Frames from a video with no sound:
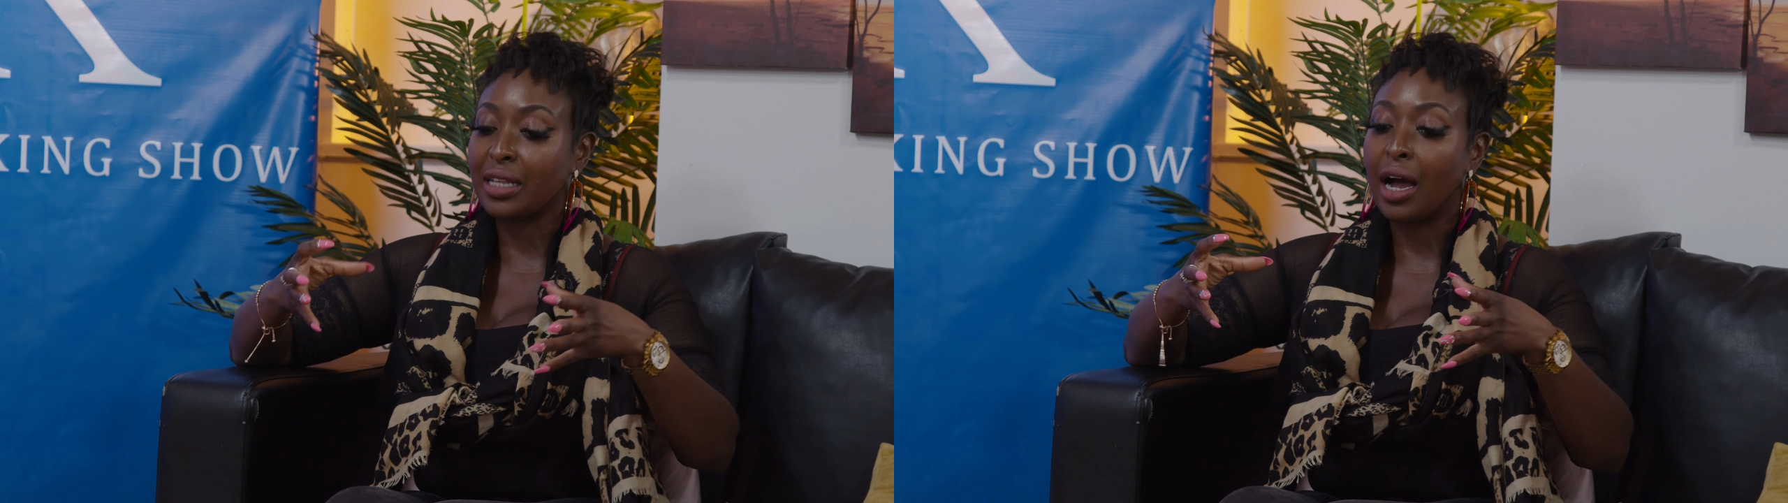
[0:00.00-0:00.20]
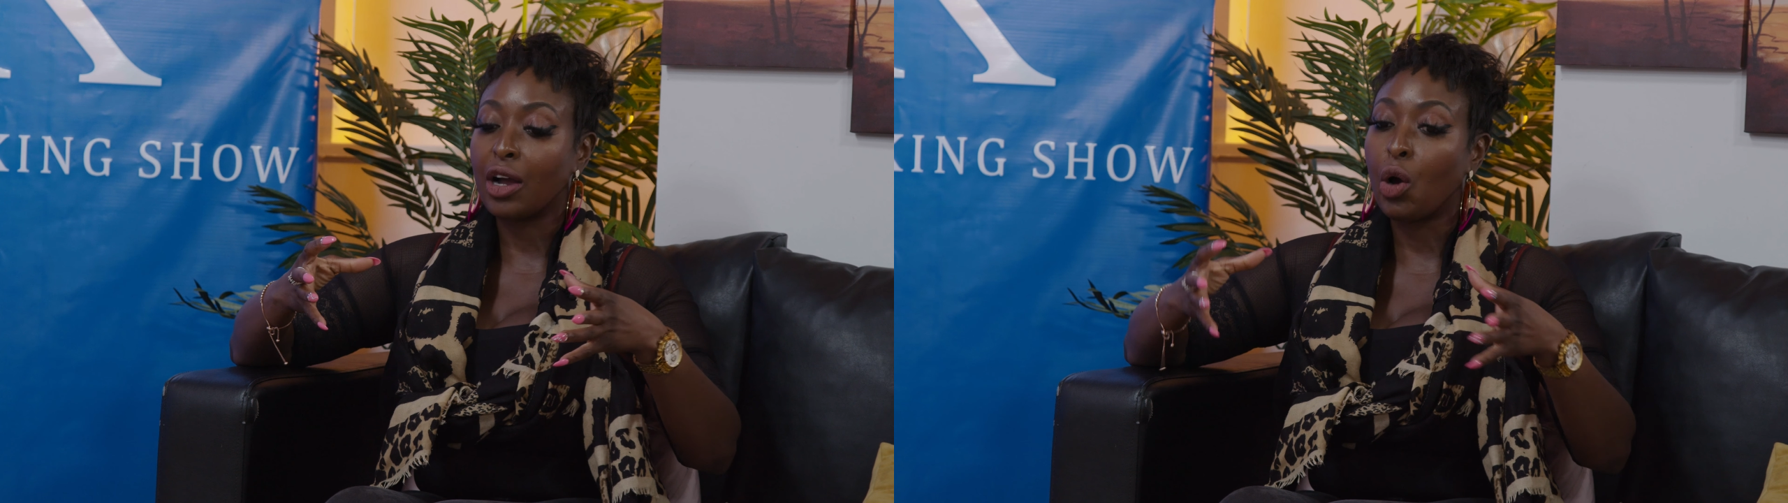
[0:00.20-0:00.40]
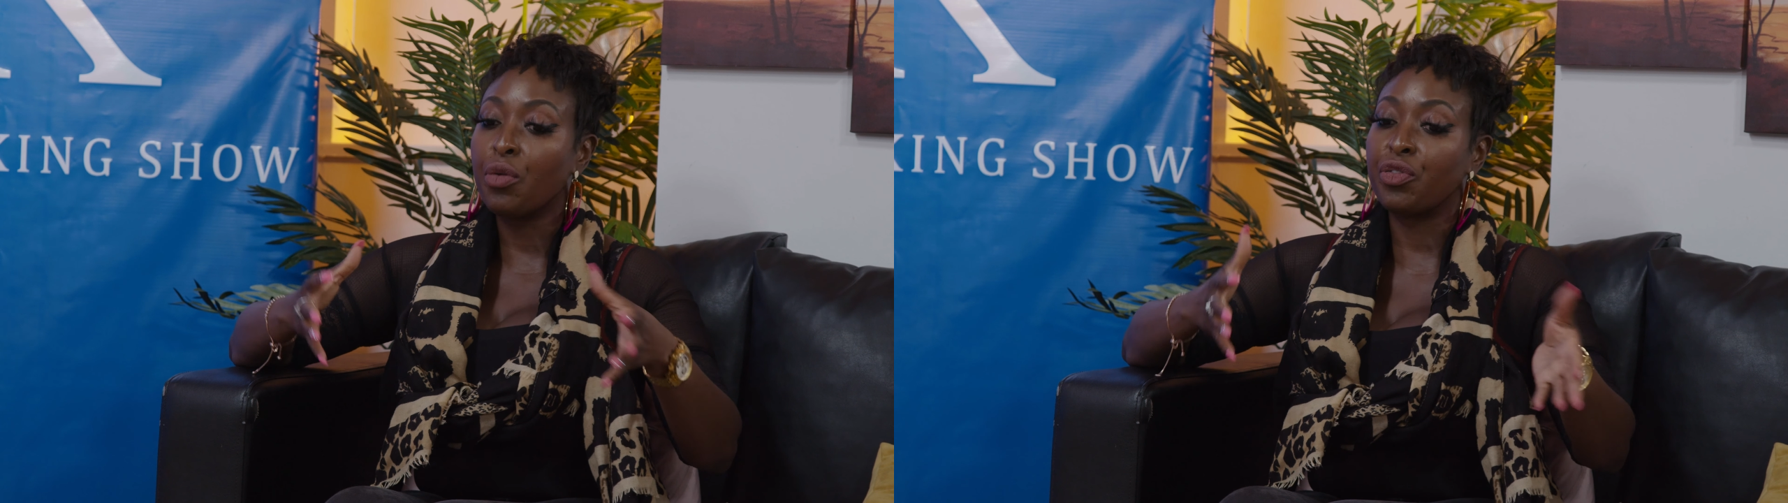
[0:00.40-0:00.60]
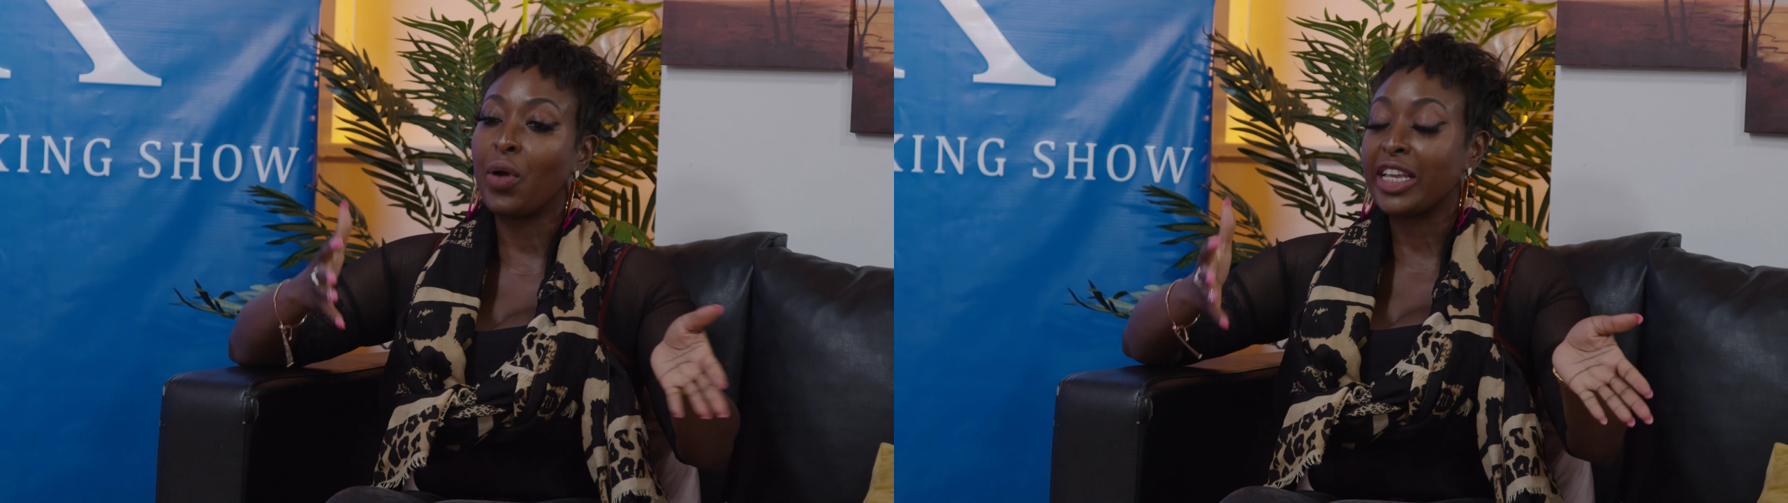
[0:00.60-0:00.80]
that go through